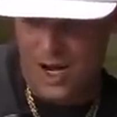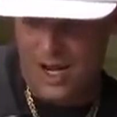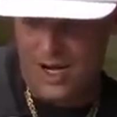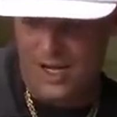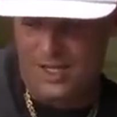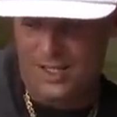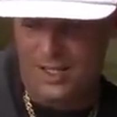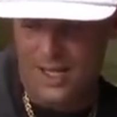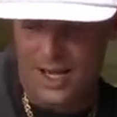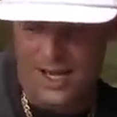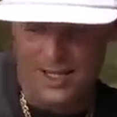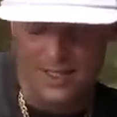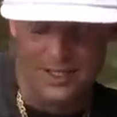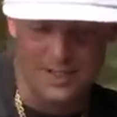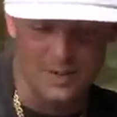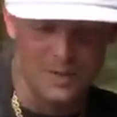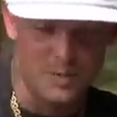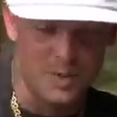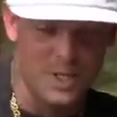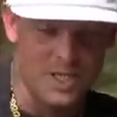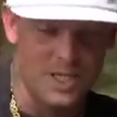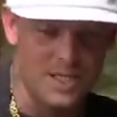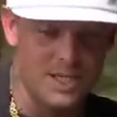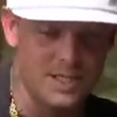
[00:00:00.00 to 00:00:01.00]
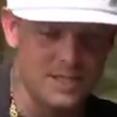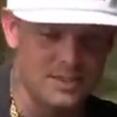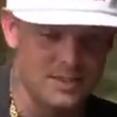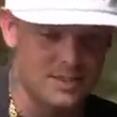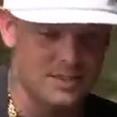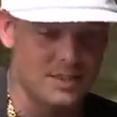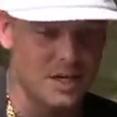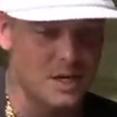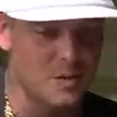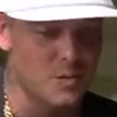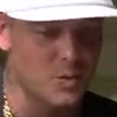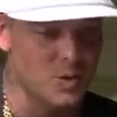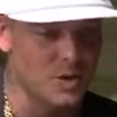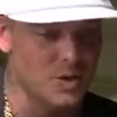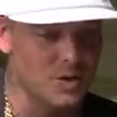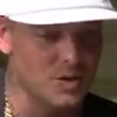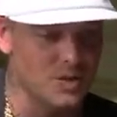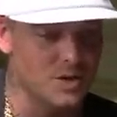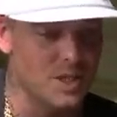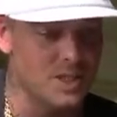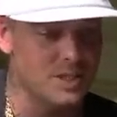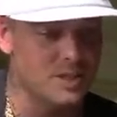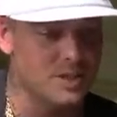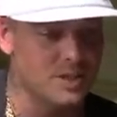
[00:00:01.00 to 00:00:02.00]
and like to be in the same world
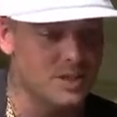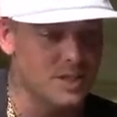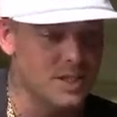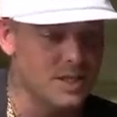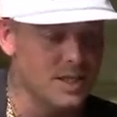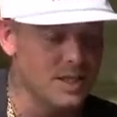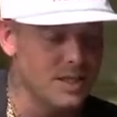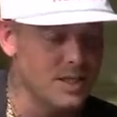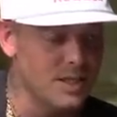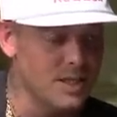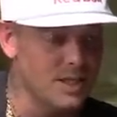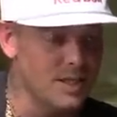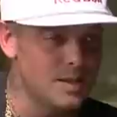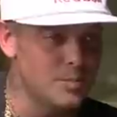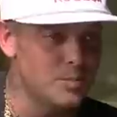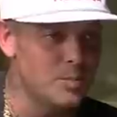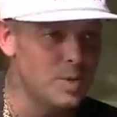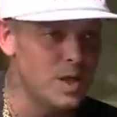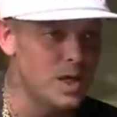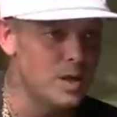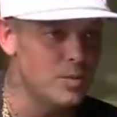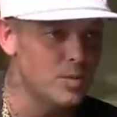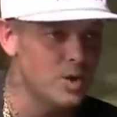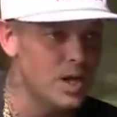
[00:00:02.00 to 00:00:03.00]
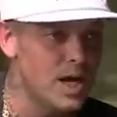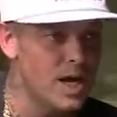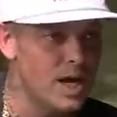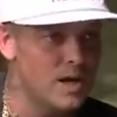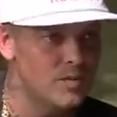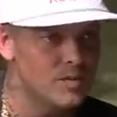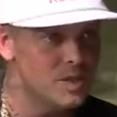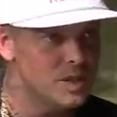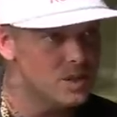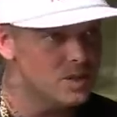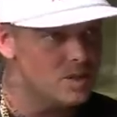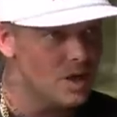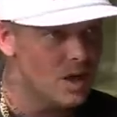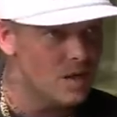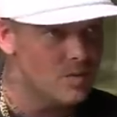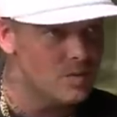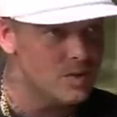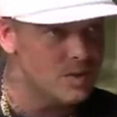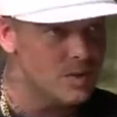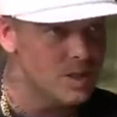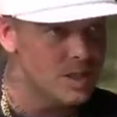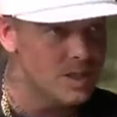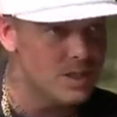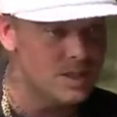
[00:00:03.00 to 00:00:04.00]
that you're in and be able Thanks, to have man. these
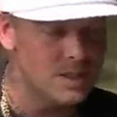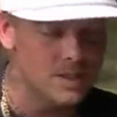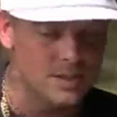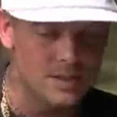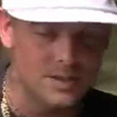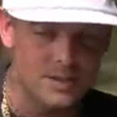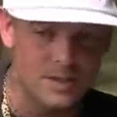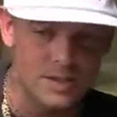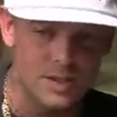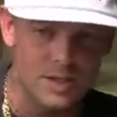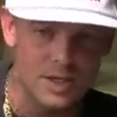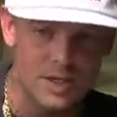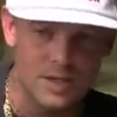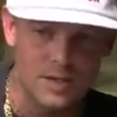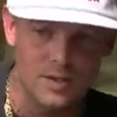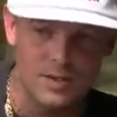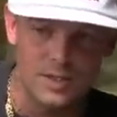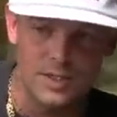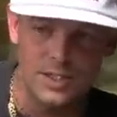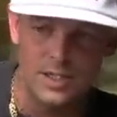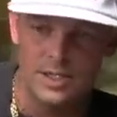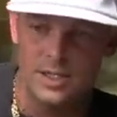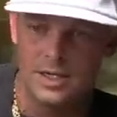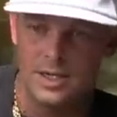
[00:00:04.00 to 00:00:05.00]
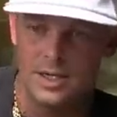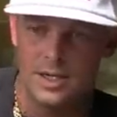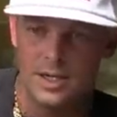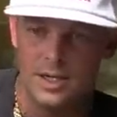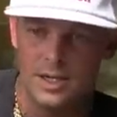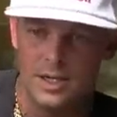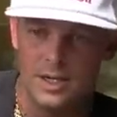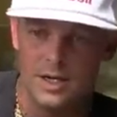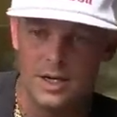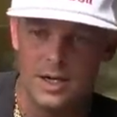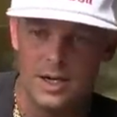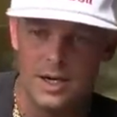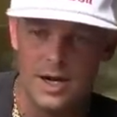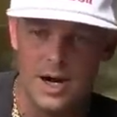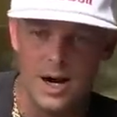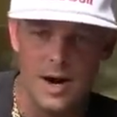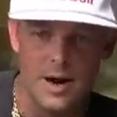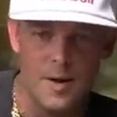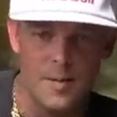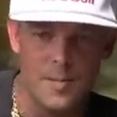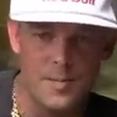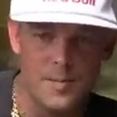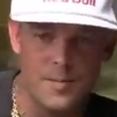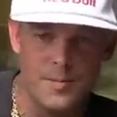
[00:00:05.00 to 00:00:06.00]
conversations, you know, and
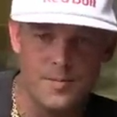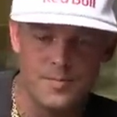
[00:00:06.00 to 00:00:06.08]
um,